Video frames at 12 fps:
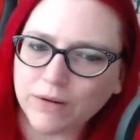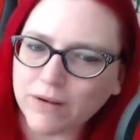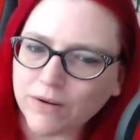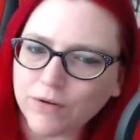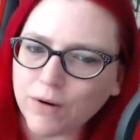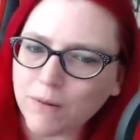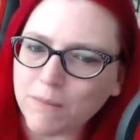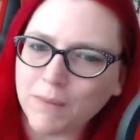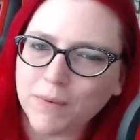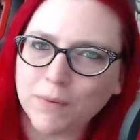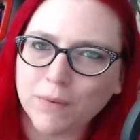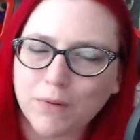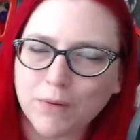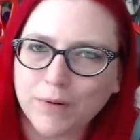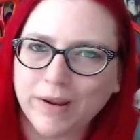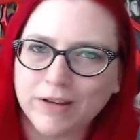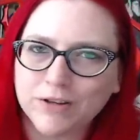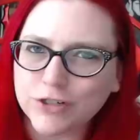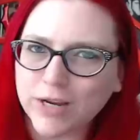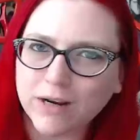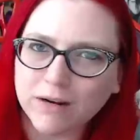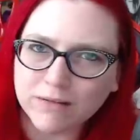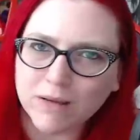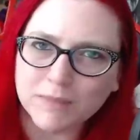You never know, I might be recording. And
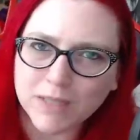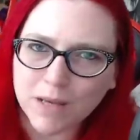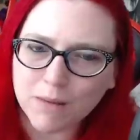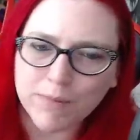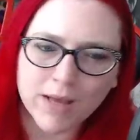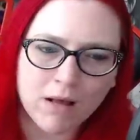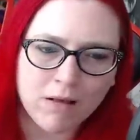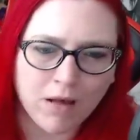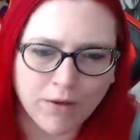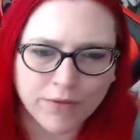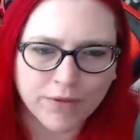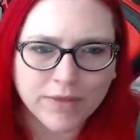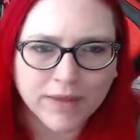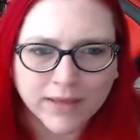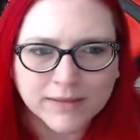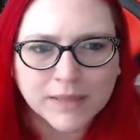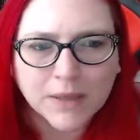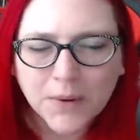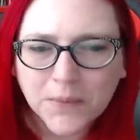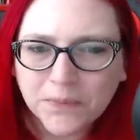share, thumbs up, bell, all the things.